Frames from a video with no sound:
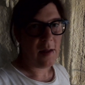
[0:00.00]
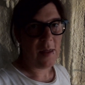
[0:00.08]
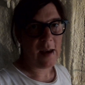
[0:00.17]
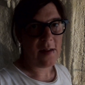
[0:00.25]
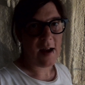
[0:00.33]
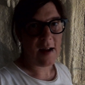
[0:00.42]
I
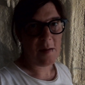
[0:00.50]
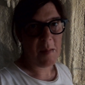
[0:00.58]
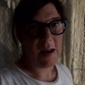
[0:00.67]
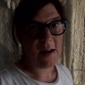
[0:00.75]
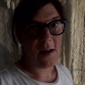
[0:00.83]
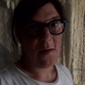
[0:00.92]
think that's
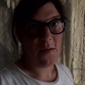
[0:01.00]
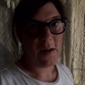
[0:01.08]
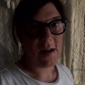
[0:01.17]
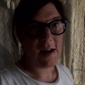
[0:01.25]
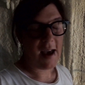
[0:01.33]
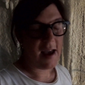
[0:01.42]
me done for
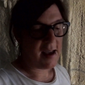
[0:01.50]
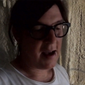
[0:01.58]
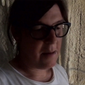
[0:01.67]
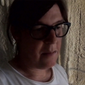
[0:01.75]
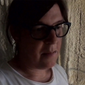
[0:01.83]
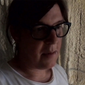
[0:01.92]
today.
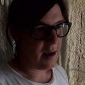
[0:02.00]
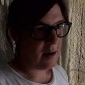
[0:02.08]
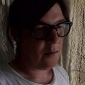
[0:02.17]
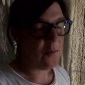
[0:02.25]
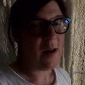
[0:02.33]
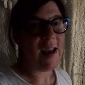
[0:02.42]
I'm
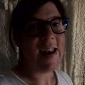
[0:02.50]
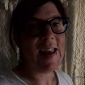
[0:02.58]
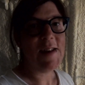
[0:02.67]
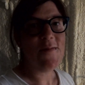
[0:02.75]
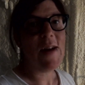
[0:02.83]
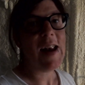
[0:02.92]

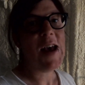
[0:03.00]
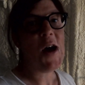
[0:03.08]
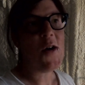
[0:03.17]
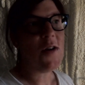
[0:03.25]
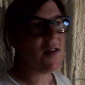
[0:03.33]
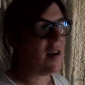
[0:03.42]
really
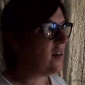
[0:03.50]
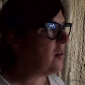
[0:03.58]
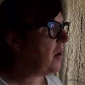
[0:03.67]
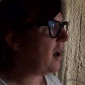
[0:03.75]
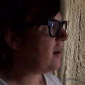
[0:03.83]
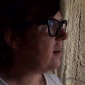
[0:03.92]
hot. It's
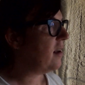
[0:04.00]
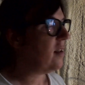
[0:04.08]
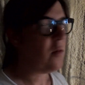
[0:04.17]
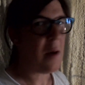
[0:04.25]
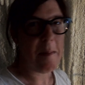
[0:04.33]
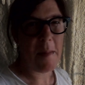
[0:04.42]

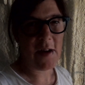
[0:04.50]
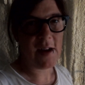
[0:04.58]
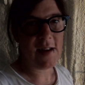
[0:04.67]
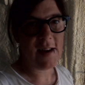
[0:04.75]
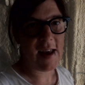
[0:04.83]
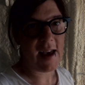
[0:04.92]
quite muggy
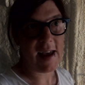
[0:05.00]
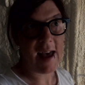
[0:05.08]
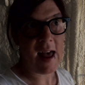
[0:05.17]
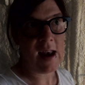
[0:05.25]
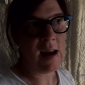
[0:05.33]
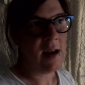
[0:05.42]
today
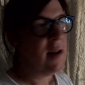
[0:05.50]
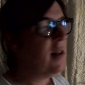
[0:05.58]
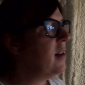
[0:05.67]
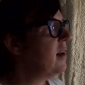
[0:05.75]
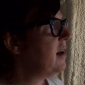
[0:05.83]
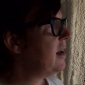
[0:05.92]
again.
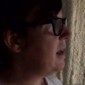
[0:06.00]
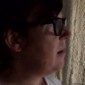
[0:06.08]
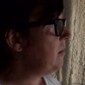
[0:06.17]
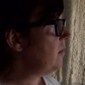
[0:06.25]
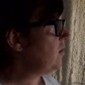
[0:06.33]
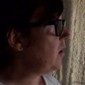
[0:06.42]

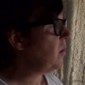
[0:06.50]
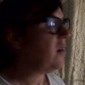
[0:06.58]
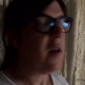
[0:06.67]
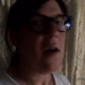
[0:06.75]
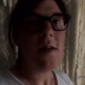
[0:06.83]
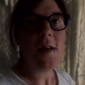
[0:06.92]
So we're
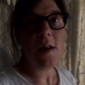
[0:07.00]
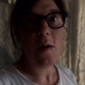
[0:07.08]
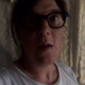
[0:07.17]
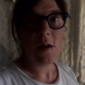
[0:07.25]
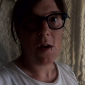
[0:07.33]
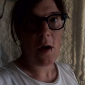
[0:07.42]
starting to do
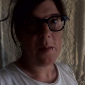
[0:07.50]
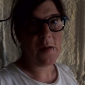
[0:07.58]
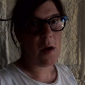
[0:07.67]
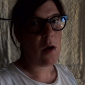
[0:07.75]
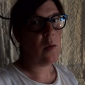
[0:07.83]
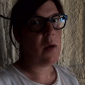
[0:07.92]
the jobs
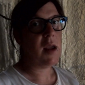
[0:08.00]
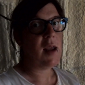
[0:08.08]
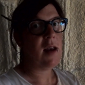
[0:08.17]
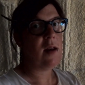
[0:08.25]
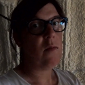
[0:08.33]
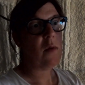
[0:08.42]
that we
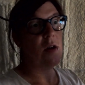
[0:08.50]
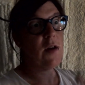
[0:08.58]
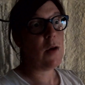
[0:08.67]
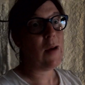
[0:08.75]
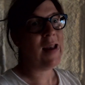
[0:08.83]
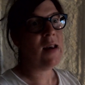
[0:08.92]
want to
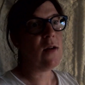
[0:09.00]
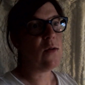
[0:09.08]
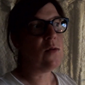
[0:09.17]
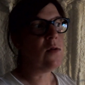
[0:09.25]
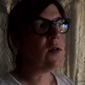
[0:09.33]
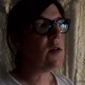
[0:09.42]
do
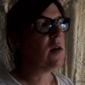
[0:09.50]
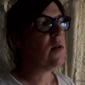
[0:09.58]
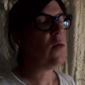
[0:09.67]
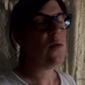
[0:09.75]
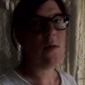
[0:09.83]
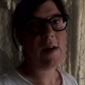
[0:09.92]
indoors
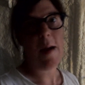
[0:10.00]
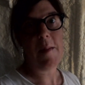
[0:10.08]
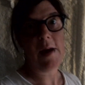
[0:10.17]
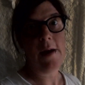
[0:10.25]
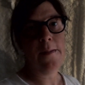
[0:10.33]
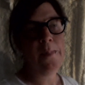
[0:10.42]
or down
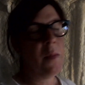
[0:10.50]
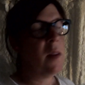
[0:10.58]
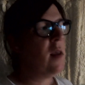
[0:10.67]
below.